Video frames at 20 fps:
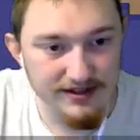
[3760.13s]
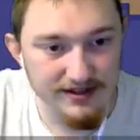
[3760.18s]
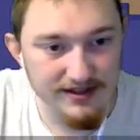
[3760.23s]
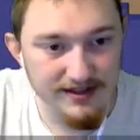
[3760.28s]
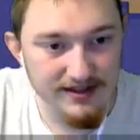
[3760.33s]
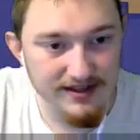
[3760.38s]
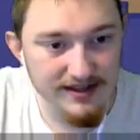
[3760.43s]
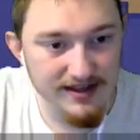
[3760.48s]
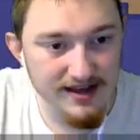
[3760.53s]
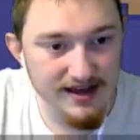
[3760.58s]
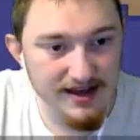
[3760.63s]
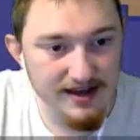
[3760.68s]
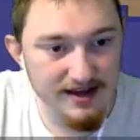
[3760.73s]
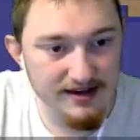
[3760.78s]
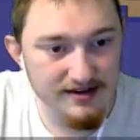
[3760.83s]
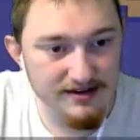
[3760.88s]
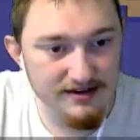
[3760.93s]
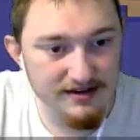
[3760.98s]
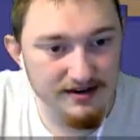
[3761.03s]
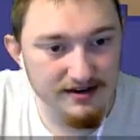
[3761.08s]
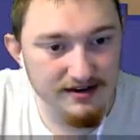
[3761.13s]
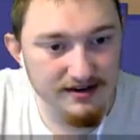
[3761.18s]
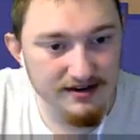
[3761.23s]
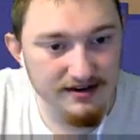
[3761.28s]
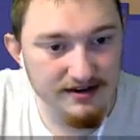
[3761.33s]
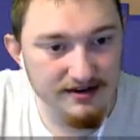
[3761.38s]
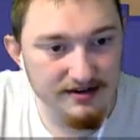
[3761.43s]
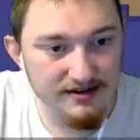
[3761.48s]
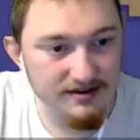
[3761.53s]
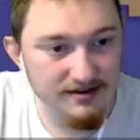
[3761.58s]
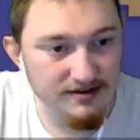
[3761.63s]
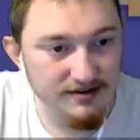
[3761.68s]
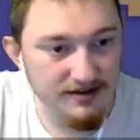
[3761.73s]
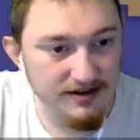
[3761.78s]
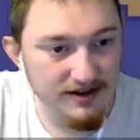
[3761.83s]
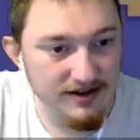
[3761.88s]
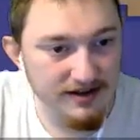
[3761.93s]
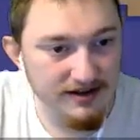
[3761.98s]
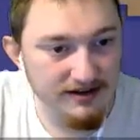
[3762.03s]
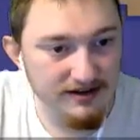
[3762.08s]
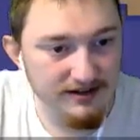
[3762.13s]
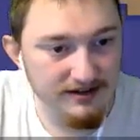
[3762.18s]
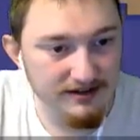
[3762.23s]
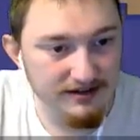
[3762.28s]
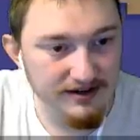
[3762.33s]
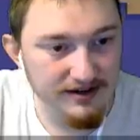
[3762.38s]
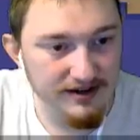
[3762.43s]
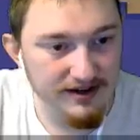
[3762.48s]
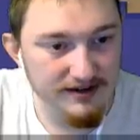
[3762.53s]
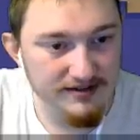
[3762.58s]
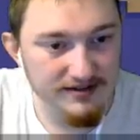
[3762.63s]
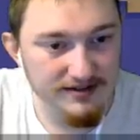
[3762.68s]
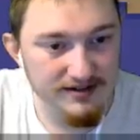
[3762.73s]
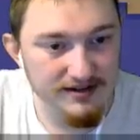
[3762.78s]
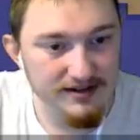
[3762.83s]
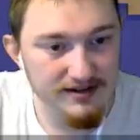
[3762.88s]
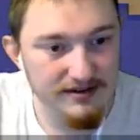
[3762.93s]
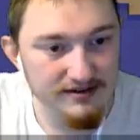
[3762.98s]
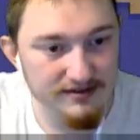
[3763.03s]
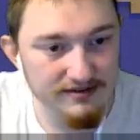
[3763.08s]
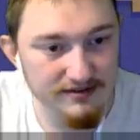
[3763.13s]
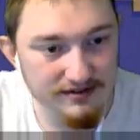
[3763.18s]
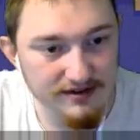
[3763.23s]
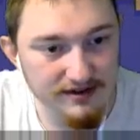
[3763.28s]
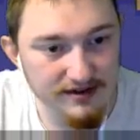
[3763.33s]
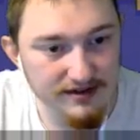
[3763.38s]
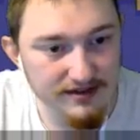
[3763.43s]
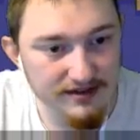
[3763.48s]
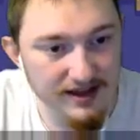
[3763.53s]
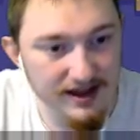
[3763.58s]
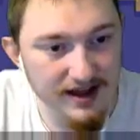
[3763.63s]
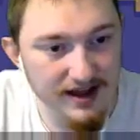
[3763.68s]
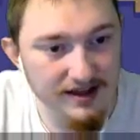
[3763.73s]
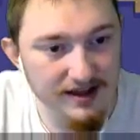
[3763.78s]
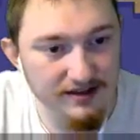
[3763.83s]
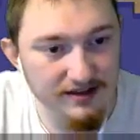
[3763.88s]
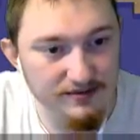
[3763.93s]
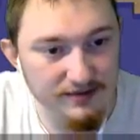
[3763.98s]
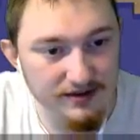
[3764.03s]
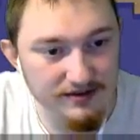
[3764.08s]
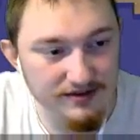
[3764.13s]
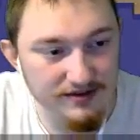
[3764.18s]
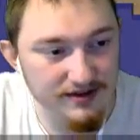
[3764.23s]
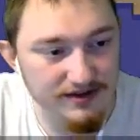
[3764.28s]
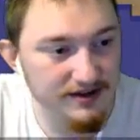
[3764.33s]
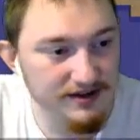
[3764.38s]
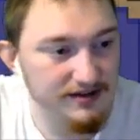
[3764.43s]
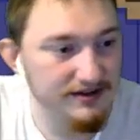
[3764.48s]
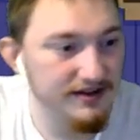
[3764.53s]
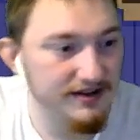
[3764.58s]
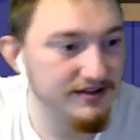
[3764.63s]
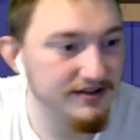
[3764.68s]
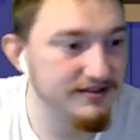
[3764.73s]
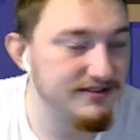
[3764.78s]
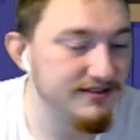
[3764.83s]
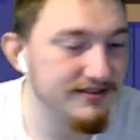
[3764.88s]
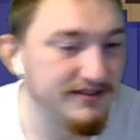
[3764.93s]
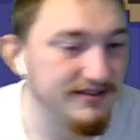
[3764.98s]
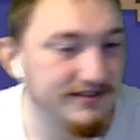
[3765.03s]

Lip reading: Yeah, nah. Okay. I see now. That's what's going to kill us.